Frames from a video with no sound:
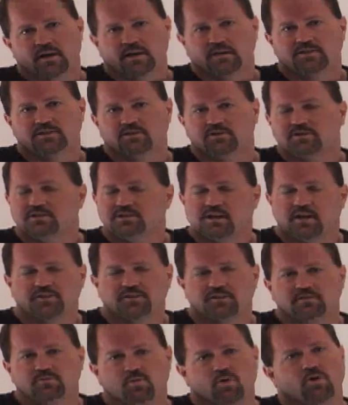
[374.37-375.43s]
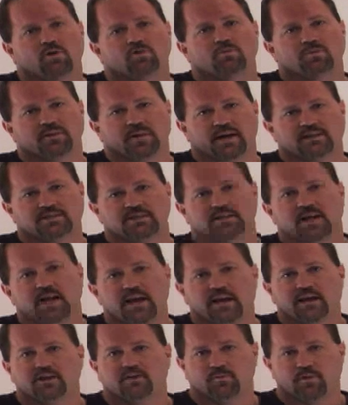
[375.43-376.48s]
And so it's nothing wrong with actually
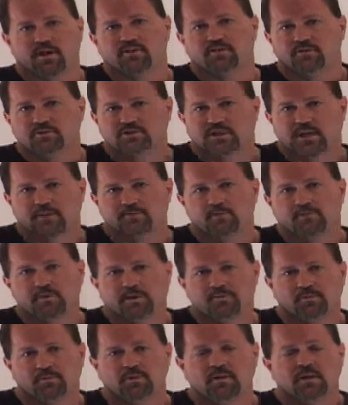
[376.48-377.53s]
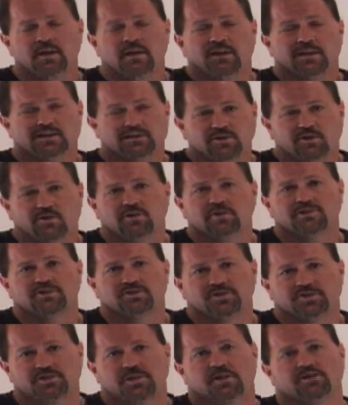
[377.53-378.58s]
hanging around those type of people as long as
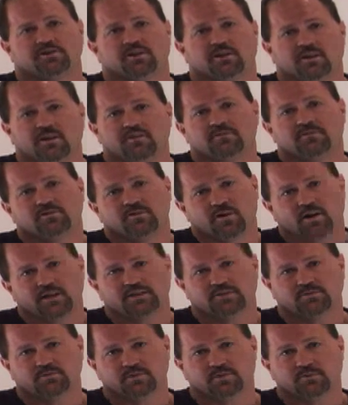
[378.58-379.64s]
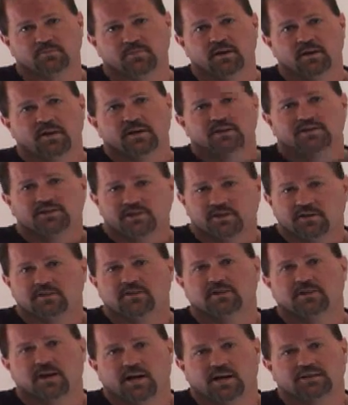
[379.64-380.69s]
you're sharing the love of Christ with them, sharing
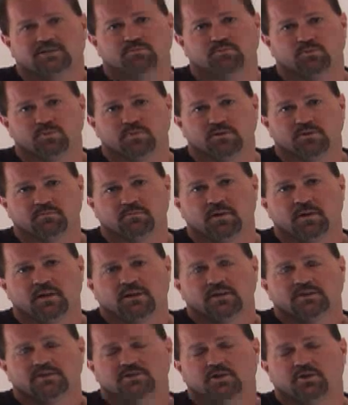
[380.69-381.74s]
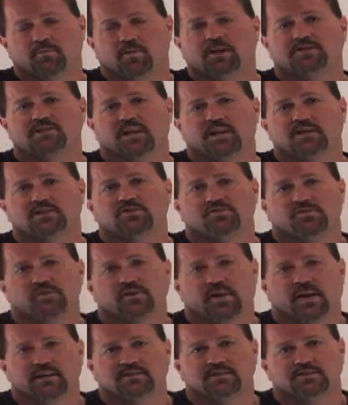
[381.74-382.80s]
the gospel with them. So my challenge for you
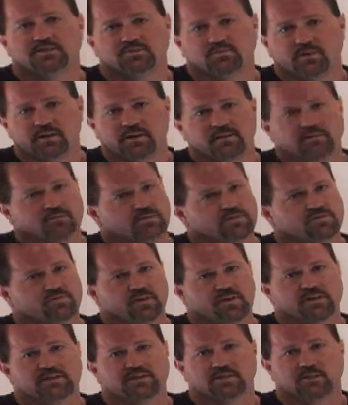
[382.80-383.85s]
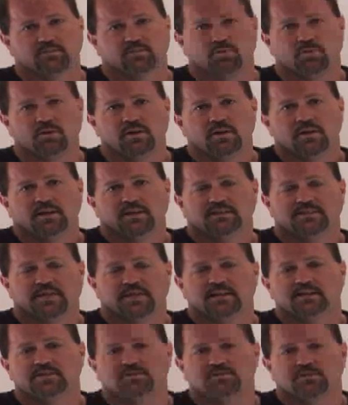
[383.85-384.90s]
guys this week is very simple,
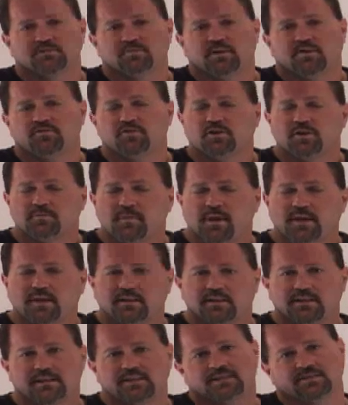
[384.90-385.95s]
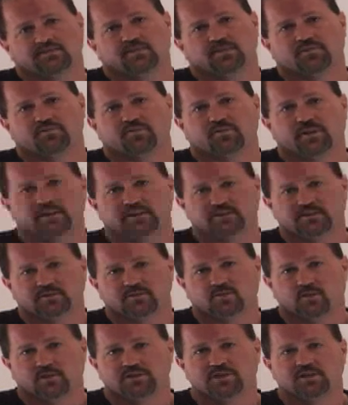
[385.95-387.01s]
is if you can make a list of your friends, the
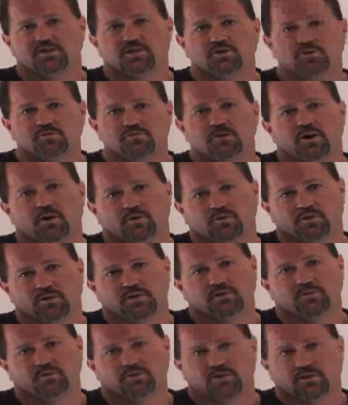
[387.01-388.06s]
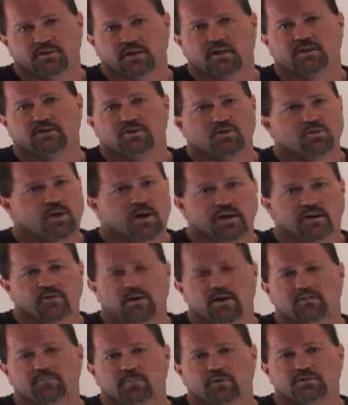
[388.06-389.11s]
ones that you know that you hang
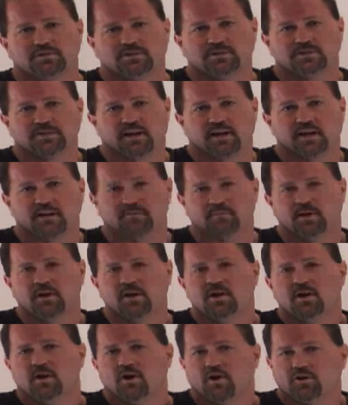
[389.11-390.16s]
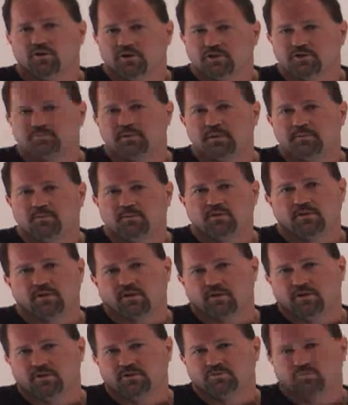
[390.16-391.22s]
around most of the time, are those people,
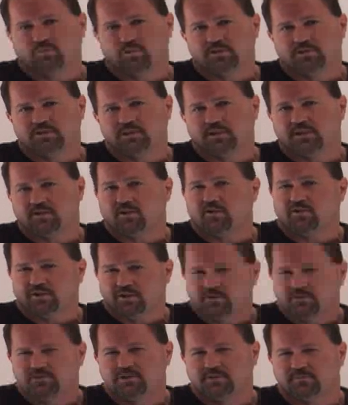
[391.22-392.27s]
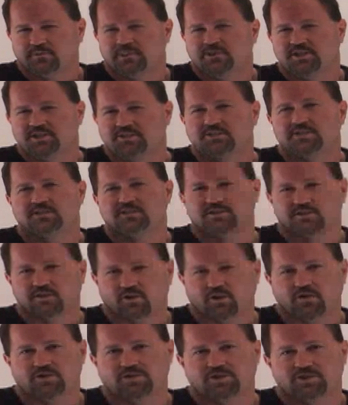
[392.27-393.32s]
are those some of Jesus'
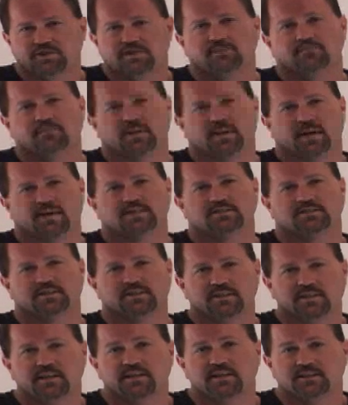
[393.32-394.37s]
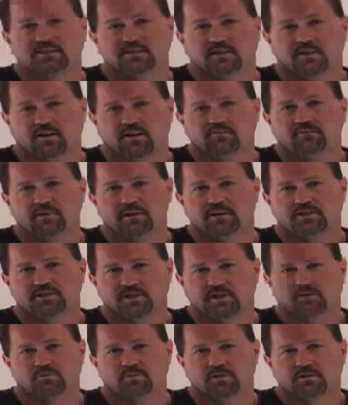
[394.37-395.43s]
lost sheep that actually need his love being
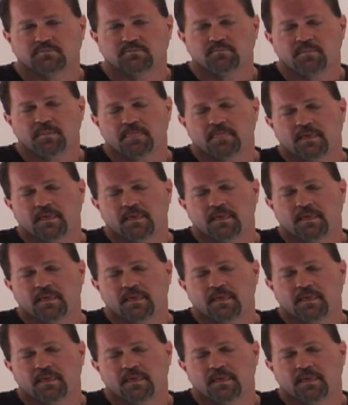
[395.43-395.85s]
shared with them?